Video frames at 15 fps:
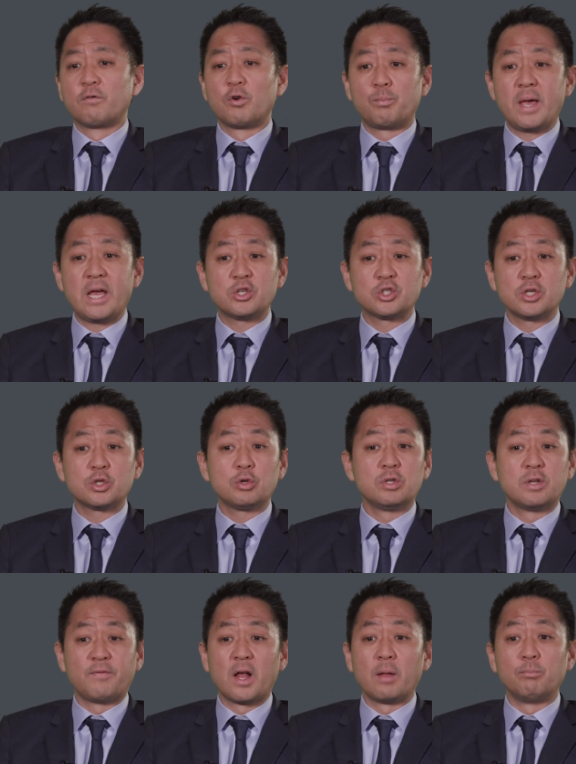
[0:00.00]
For patients who
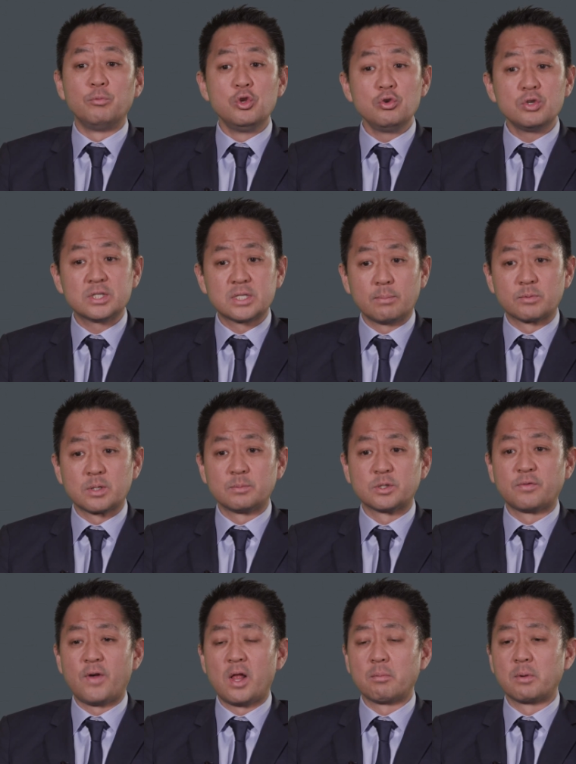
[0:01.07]
develop new
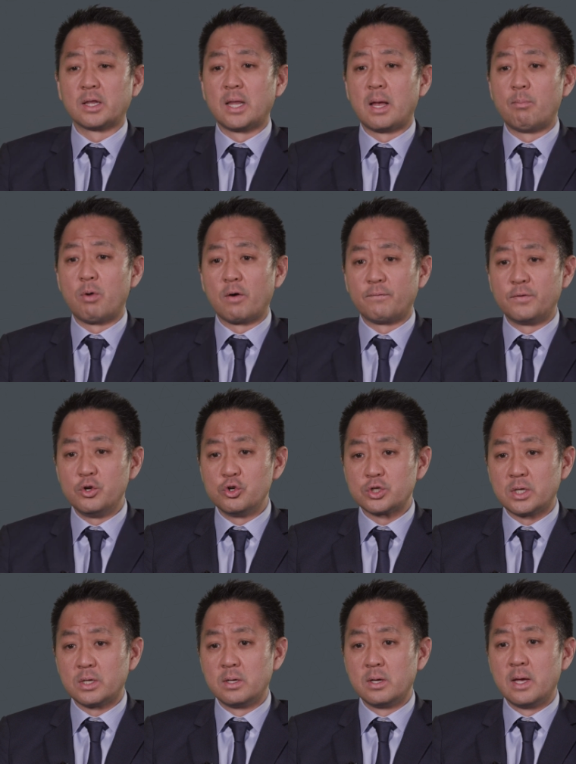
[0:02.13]
symptoms following a lumbar
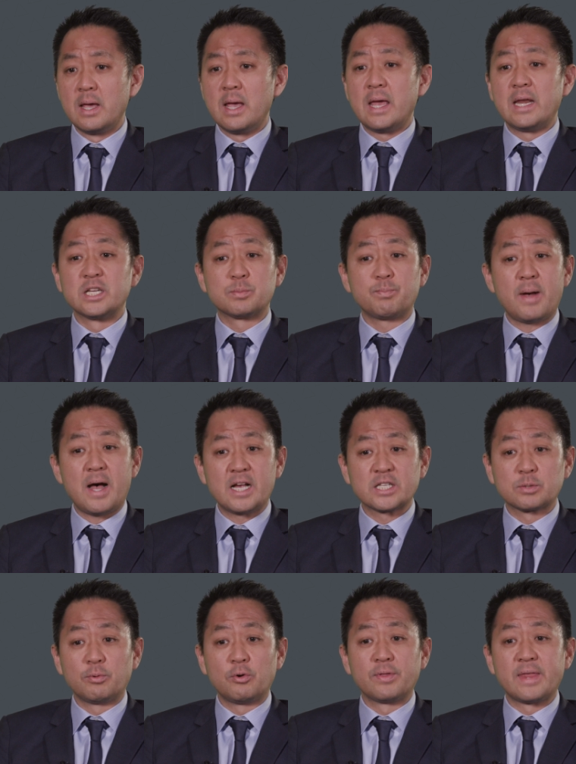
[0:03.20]
fusion, it is
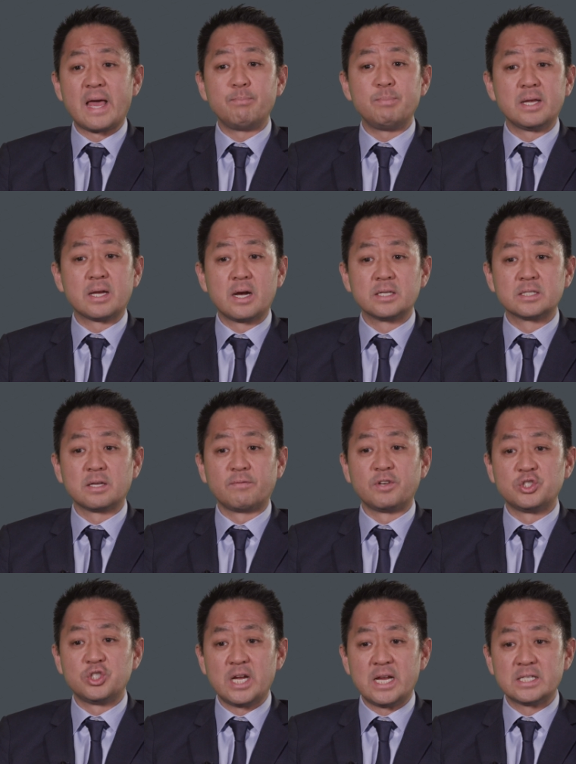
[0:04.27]
possible that because of
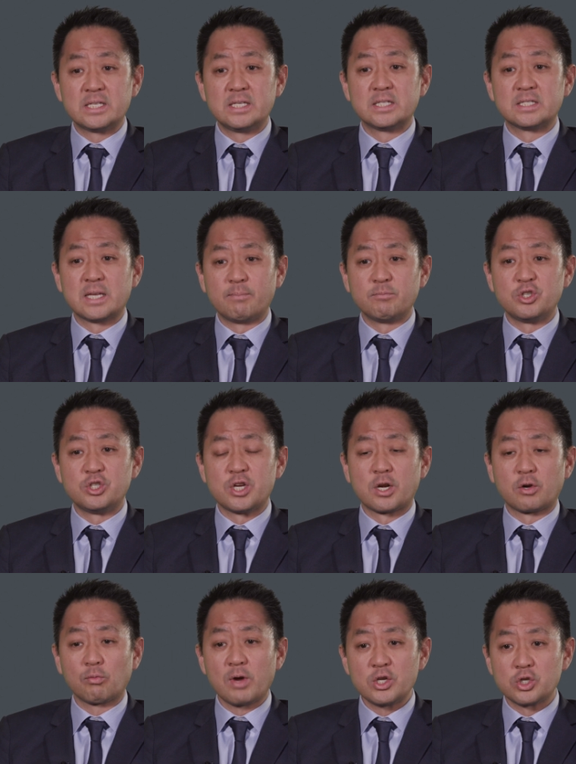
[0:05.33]
adjacent segment
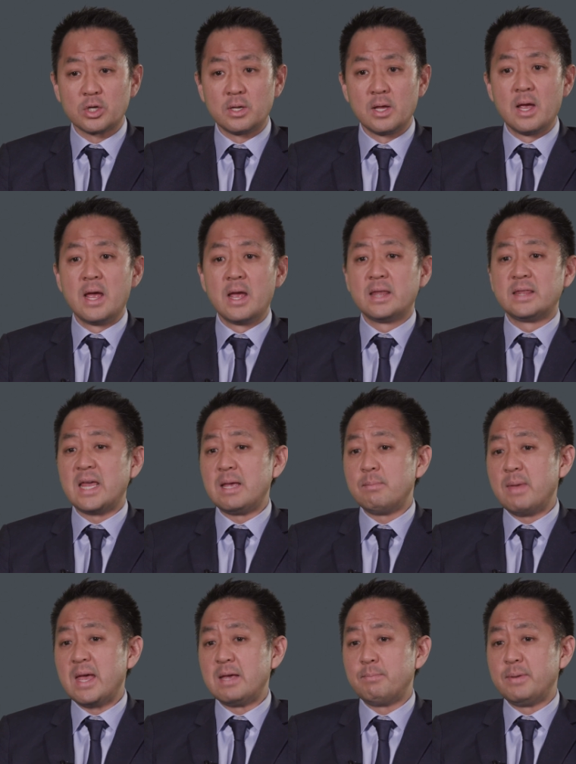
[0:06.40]
degeneration, they
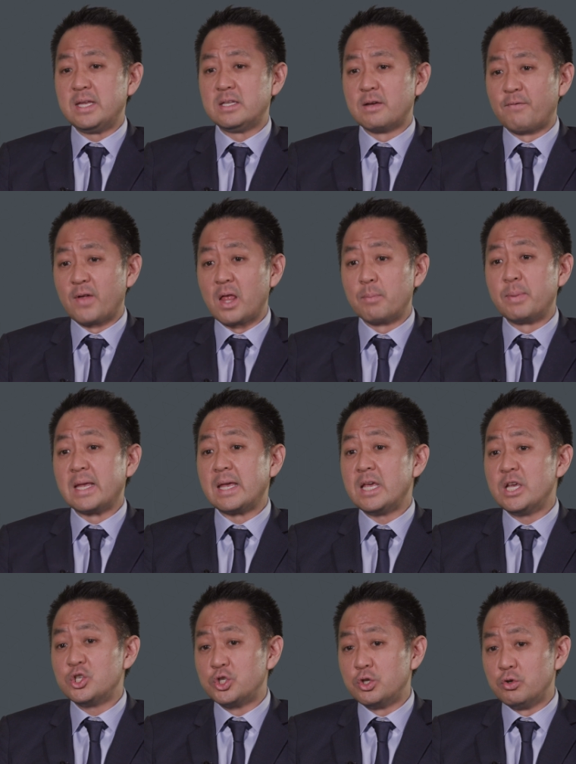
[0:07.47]
may be developing
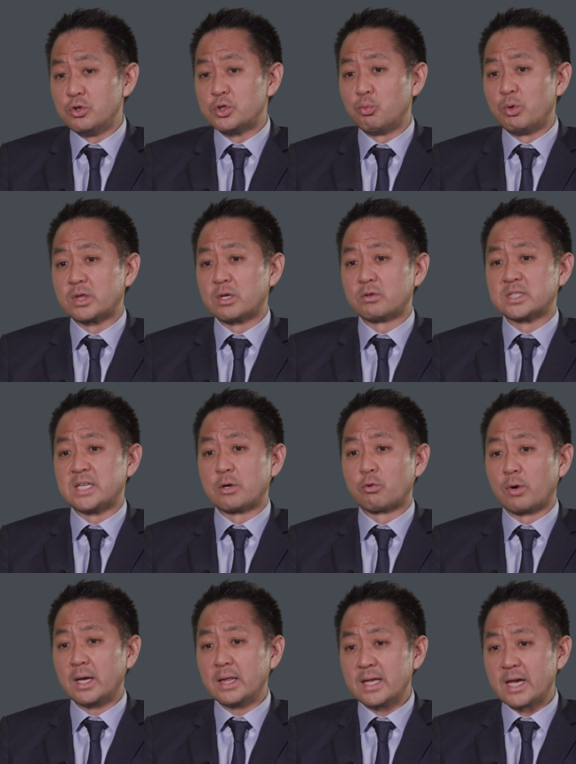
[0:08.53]
issues with their
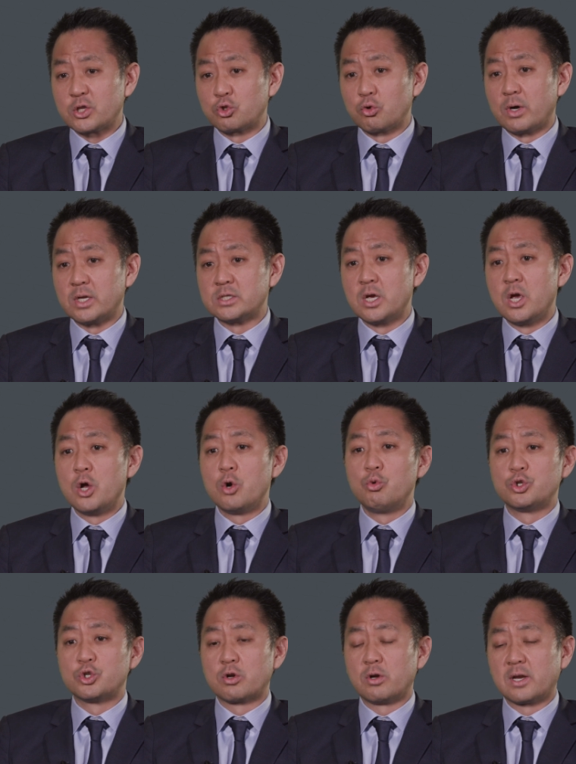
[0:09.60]
sacroiliac joints,
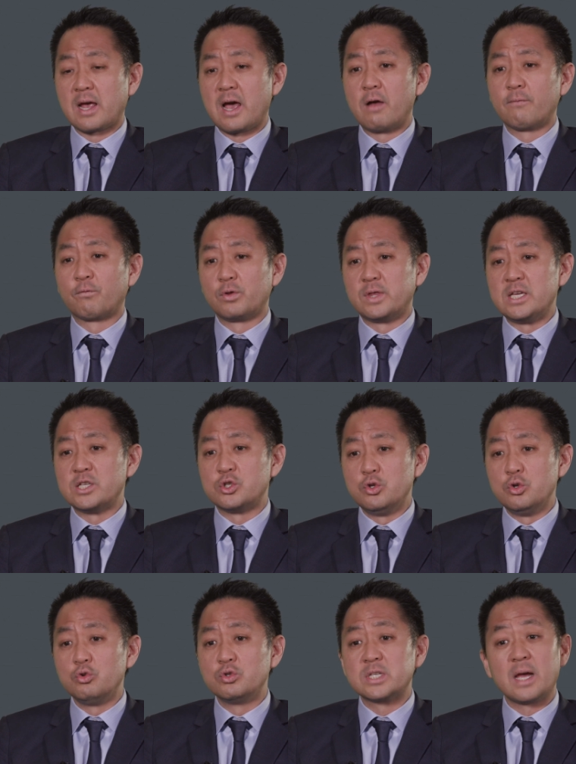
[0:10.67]
which could account for these
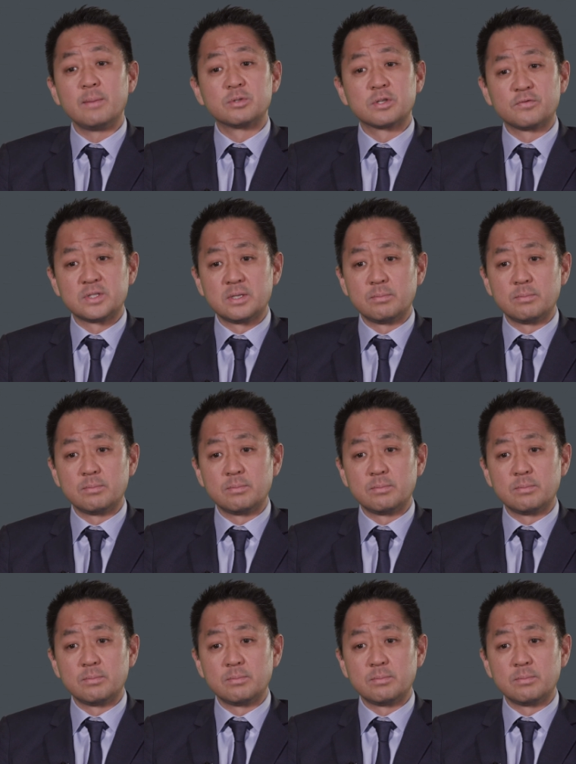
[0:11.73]
new types of